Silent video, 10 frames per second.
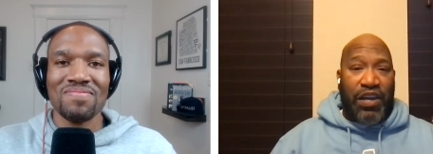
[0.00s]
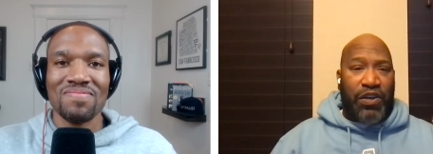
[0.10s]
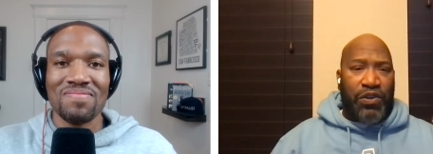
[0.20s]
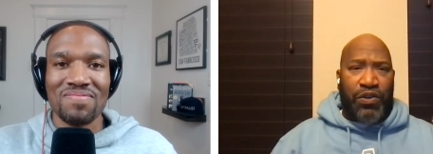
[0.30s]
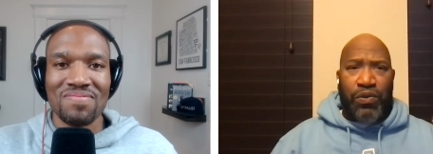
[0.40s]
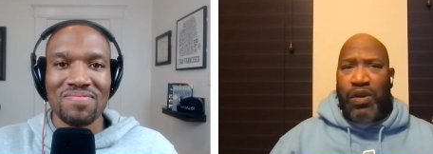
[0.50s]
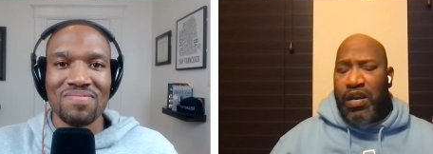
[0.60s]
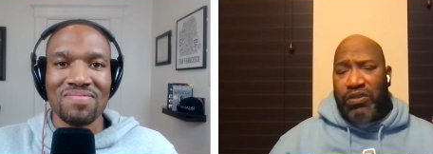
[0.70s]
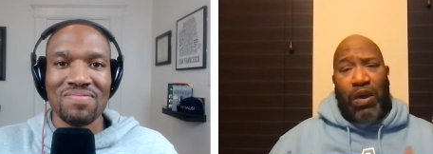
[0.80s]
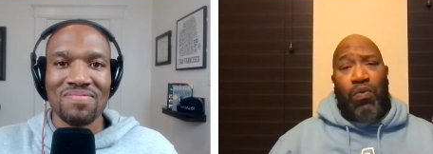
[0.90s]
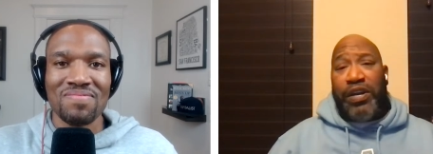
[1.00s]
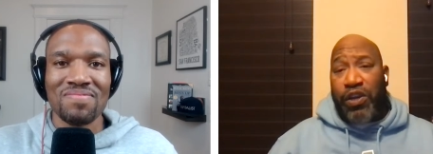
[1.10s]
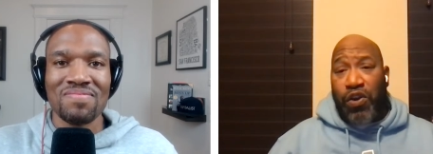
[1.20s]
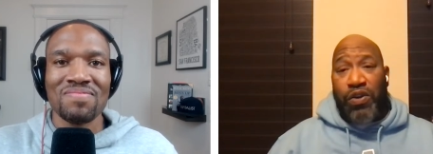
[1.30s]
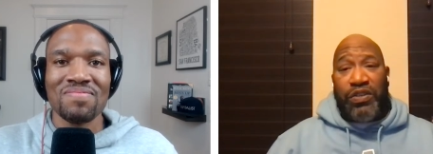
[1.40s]
Speaker 1: I couldn't do. So I want
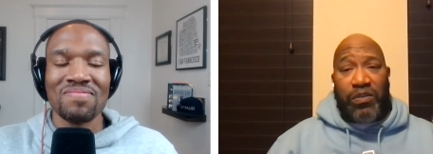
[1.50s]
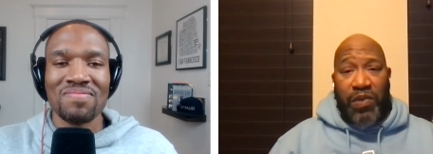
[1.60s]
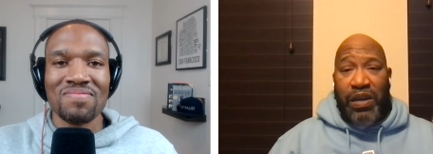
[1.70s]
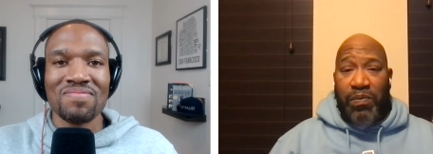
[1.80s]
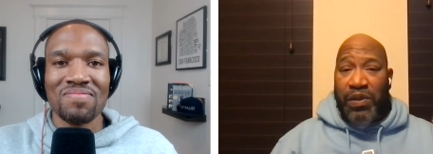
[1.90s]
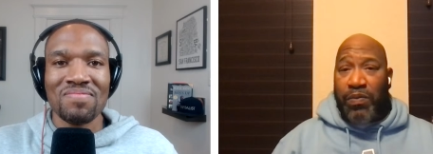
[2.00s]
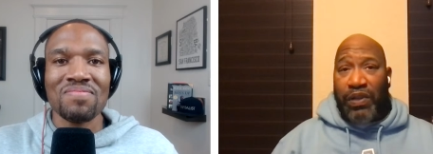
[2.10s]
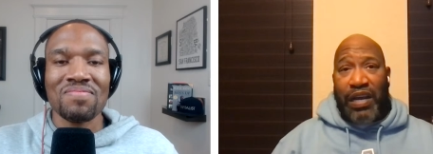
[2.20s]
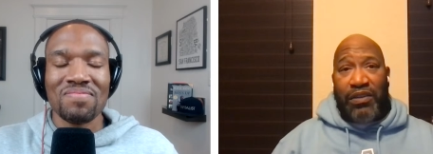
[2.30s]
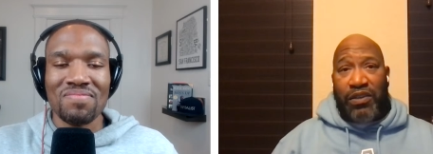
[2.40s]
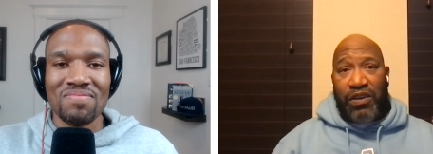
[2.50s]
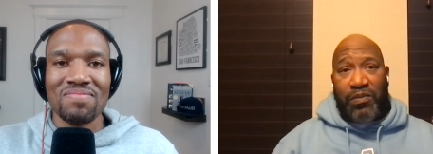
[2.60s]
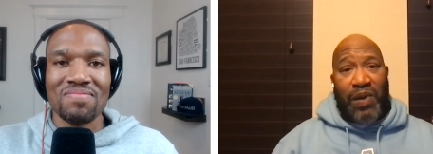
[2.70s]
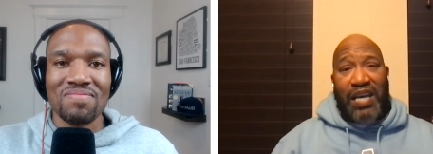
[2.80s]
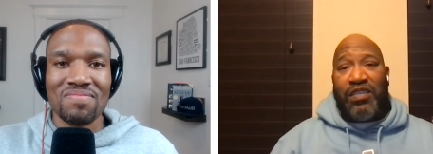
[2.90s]
to encourage as many people out there
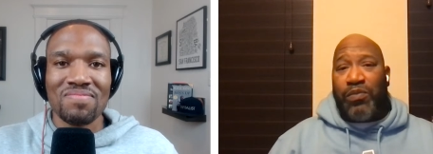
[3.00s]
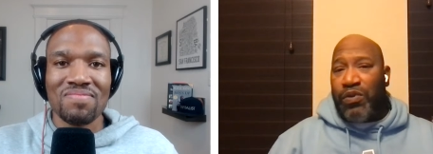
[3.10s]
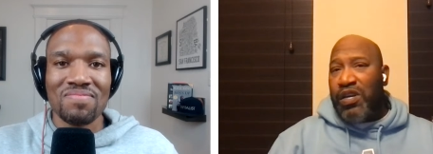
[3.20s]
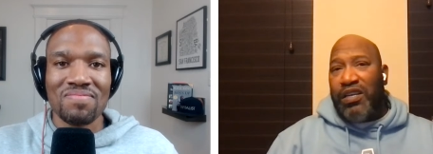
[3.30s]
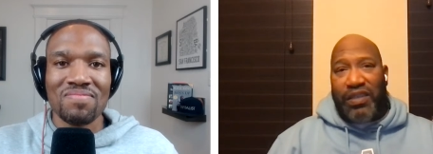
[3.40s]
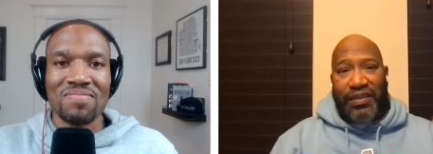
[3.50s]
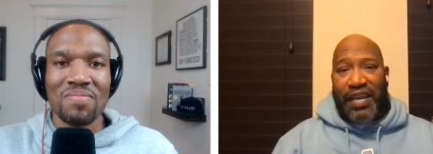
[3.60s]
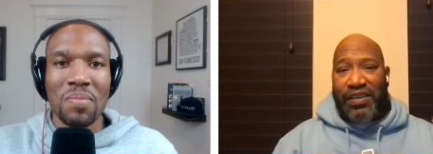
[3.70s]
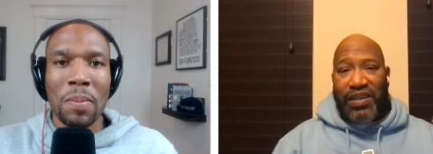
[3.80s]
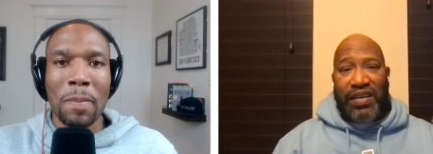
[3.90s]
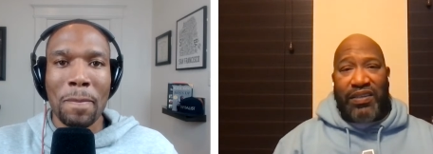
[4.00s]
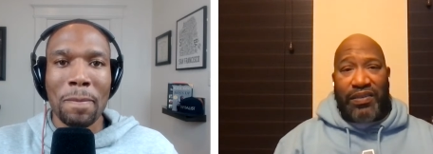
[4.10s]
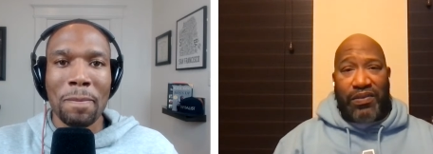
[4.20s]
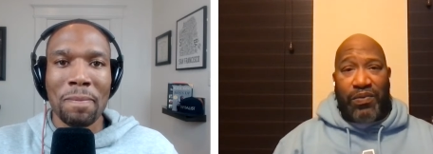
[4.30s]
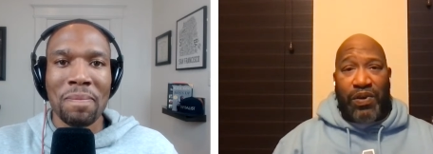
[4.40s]
as possible to take
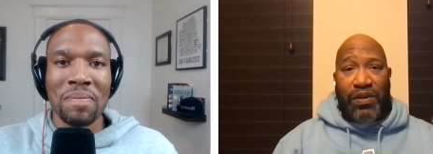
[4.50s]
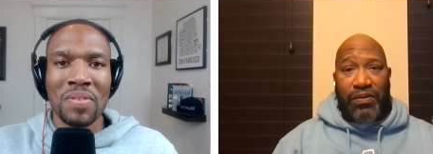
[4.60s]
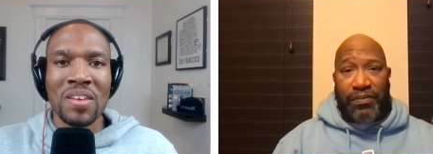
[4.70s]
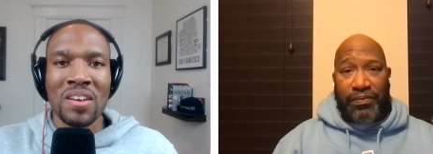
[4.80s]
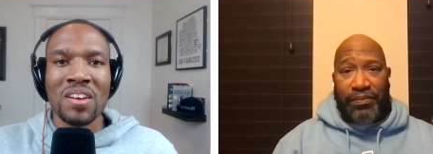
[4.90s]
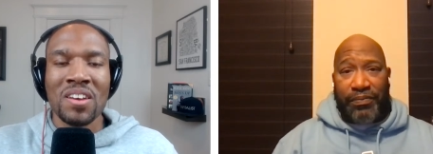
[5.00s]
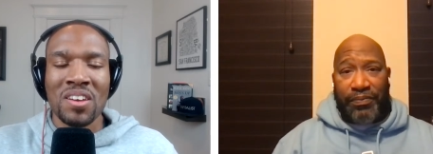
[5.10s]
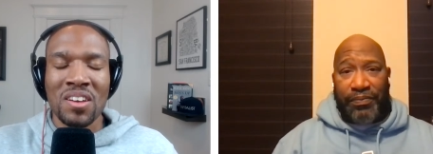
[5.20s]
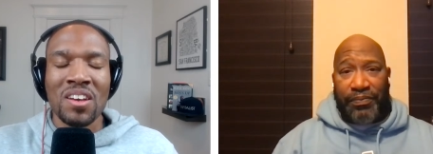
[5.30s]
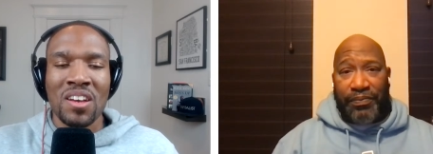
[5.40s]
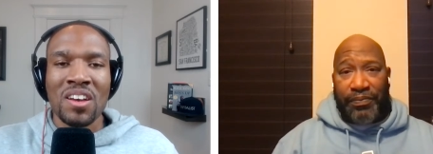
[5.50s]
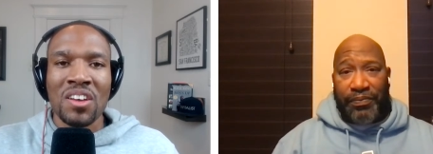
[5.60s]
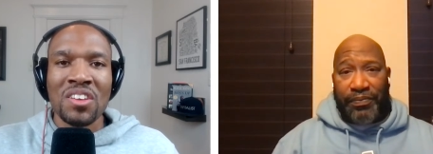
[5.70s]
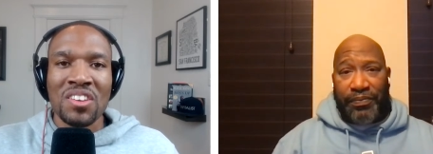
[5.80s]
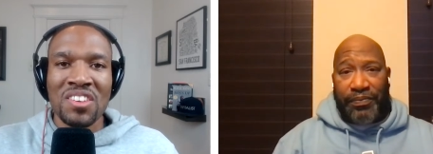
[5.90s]
chances as well.
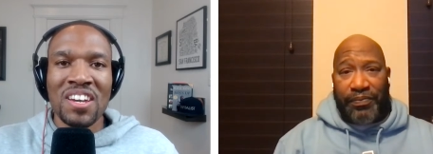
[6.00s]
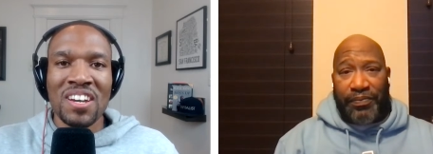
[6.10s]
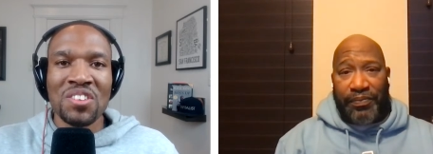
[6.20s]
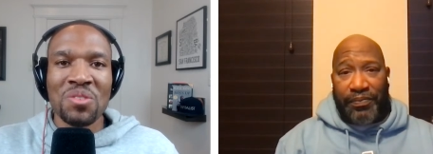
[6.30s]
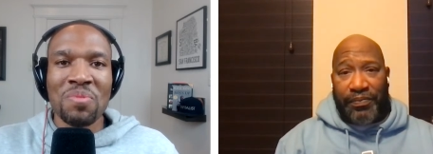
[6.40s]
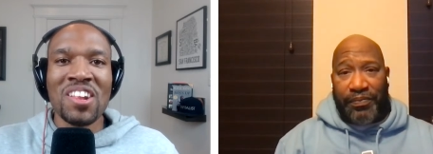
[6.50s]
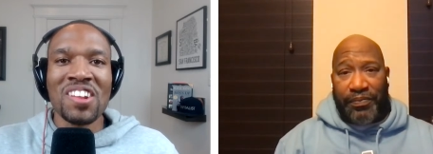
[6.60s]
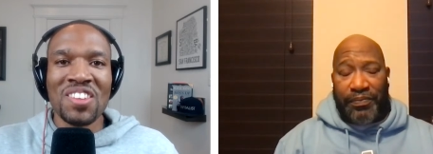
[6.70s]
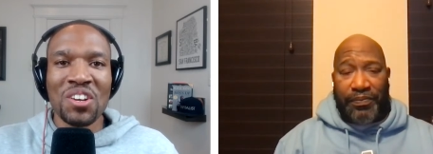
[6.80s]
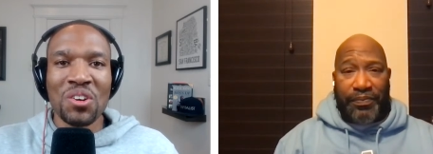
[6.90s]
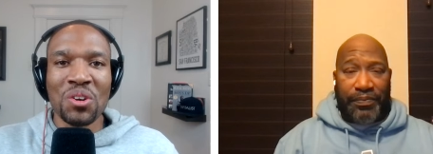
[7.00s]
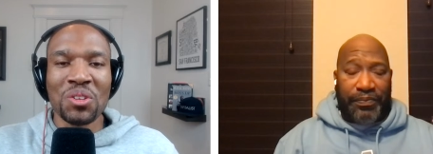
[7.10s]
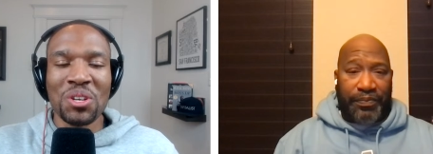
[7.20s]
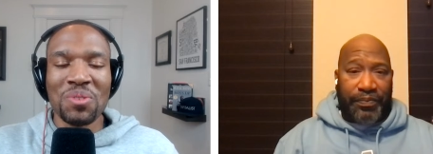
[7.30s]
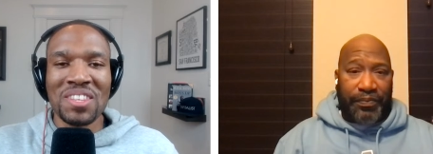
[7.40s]
Speaker 2: Yeah, you mentioned there
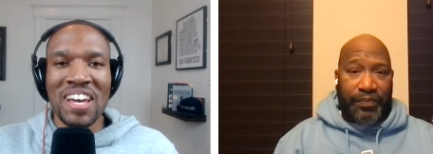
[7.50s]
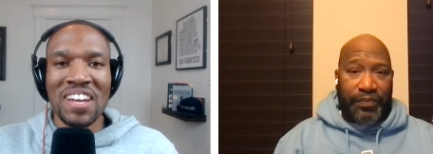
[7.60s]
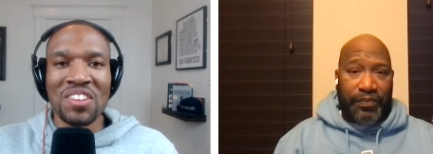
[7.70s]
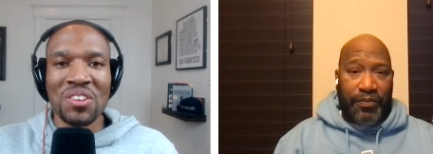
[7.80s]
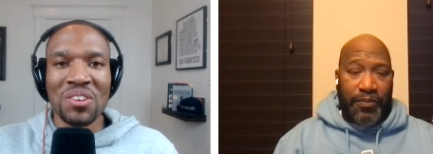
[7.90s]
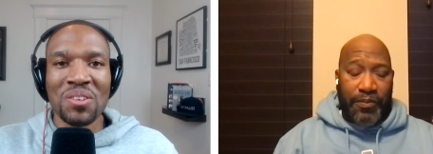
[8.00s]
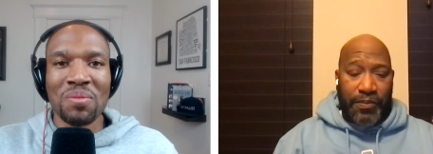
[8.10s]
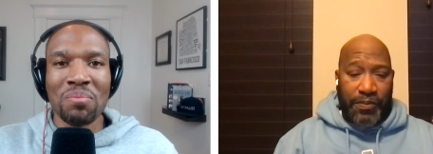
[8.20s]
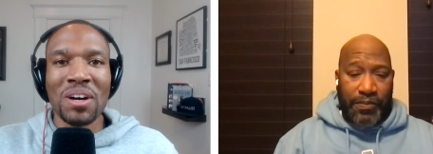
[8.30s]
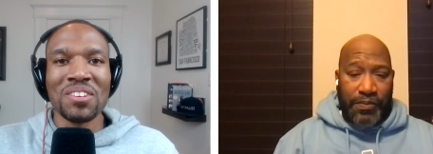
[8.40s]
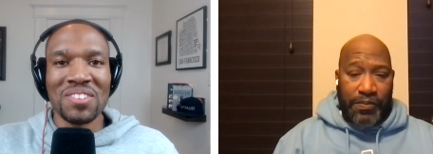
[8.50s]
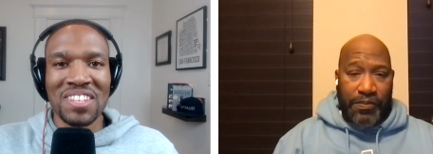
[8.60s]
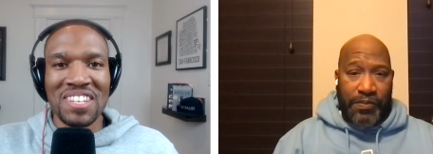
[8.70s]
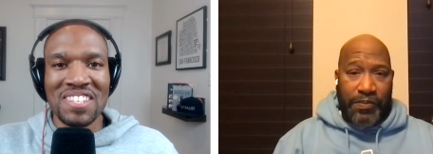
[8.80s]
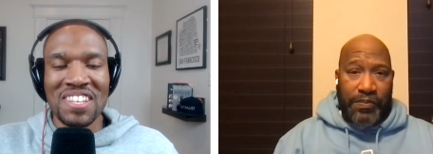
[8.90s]
earlier with that, your mother in
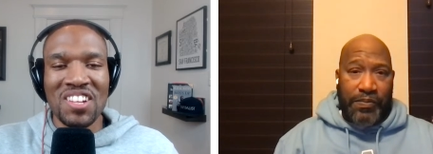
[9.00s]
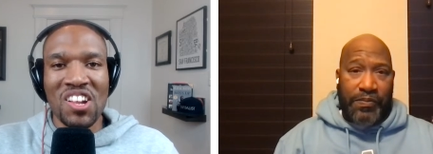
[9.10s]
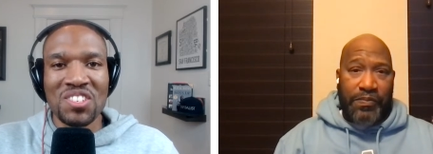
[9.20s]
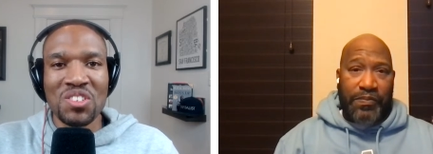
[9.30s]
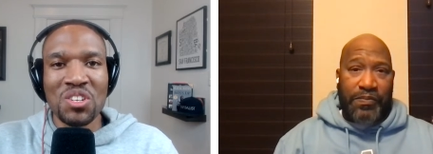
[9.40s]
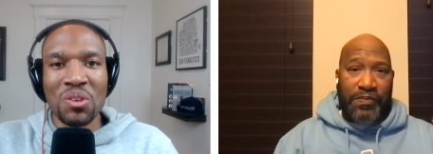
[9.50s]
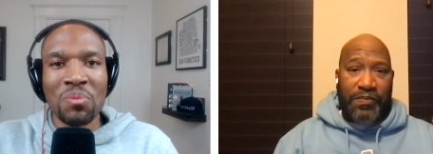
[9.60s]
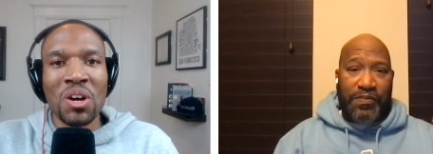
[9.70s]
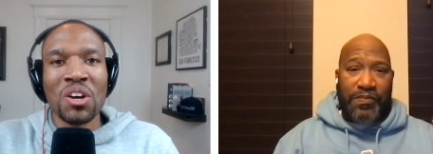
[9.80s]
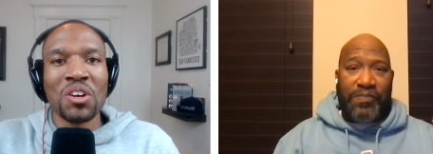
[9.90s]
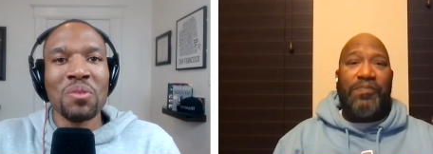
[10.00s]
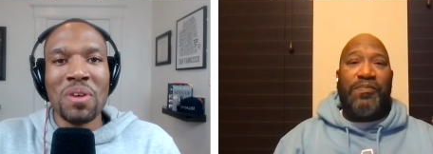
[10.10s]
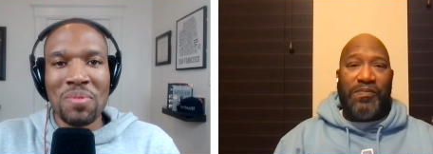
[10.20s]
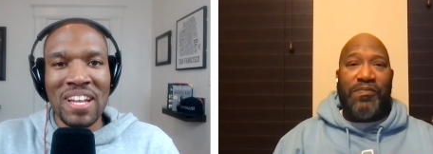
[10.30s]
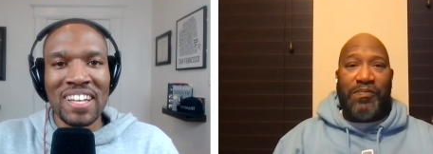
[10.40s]
this and just, you know, her
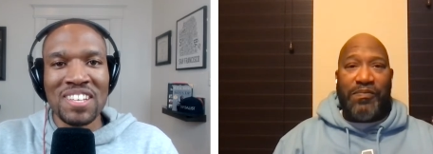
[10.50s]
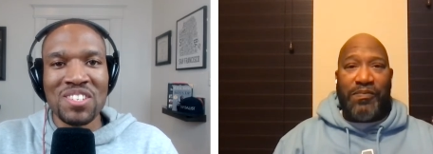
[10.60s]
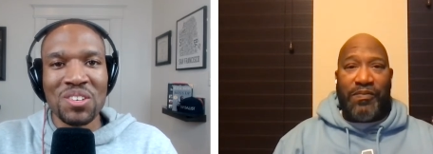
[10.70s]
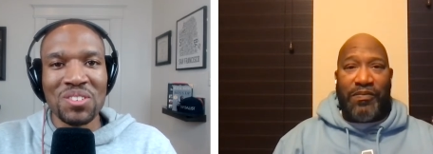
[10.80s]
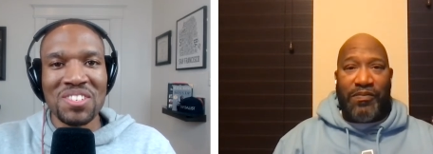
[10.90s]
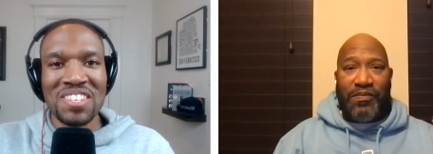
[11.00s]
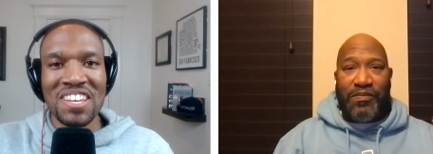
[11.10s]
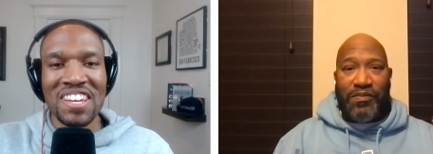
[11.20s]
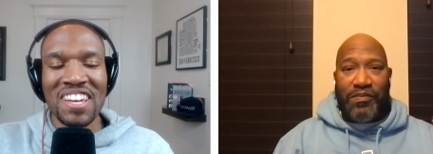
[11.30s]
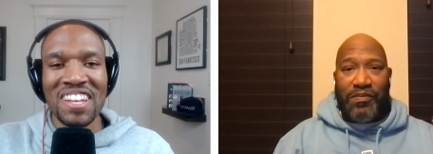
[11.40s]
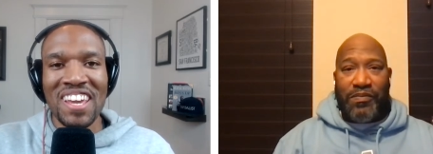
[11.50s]
maybe not necessarily seeing it.